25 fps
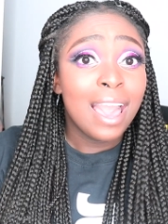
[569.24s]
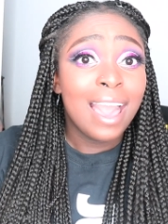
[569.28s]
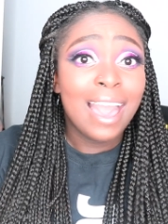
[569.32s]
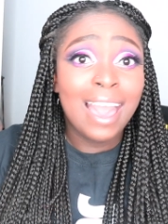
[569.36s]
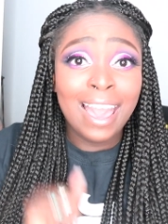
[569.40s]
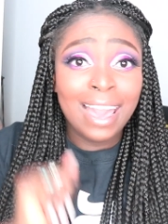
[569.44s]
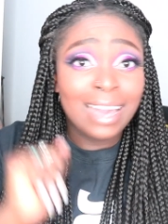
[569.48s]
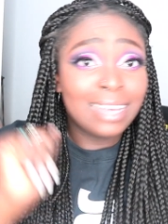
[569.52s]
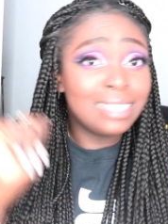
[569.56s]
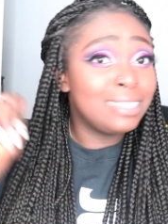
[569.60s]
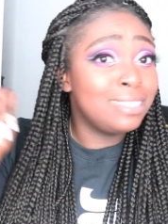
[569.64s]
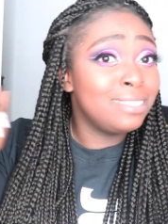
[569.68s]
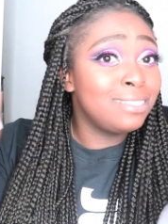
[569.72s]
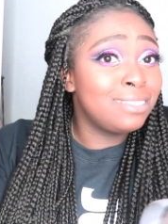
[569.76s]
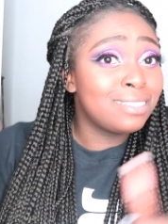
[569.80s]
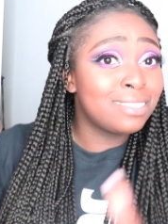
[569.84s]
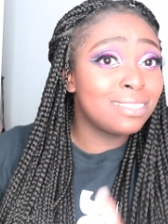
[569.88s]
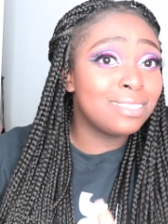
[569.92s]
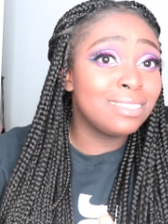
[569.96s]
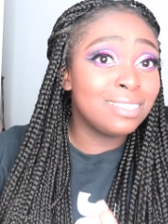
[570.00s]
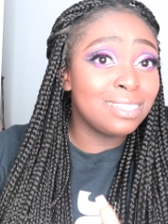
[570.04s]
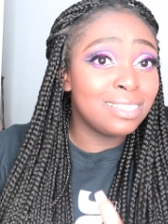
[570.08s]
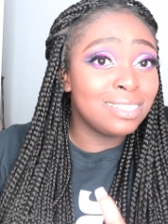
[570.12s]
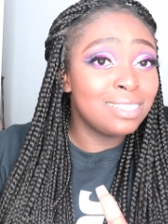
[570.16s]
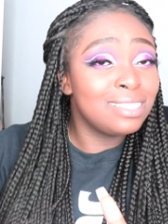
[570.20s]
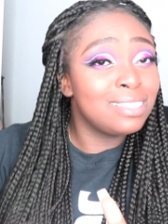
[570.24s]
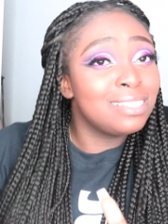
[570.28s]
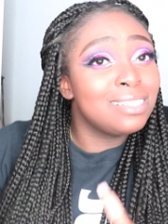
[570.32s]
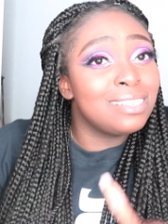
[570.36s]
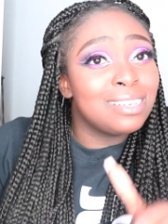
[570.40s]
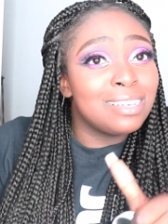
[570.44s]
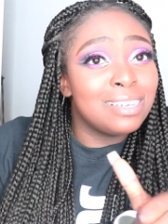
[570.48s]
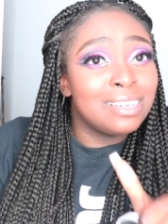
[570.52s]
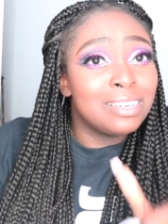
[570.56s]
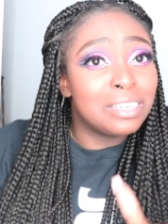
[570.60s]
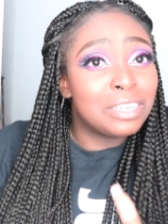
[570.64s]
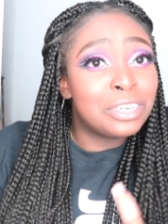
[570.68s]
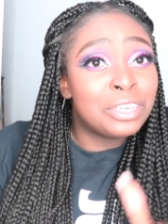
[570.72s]
And
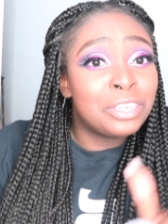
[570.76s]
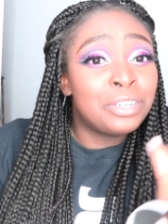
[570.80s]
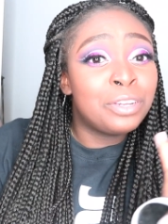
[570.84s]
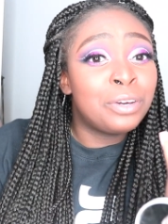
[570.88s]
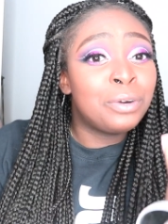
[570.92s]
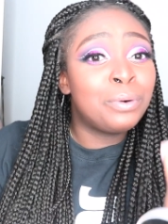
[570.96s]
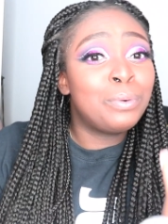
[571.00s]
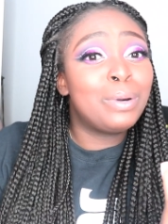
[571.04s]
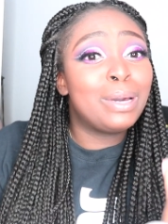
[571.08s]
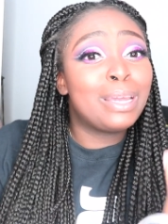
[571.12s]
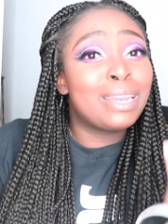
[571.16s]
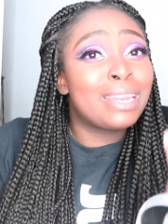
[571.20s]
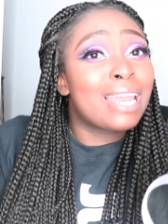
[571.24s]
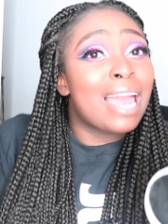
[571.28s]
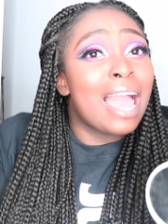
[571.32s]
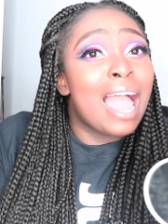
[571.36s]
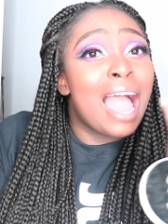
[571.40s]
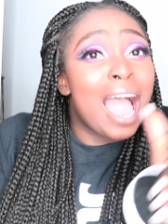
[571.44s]
you know what?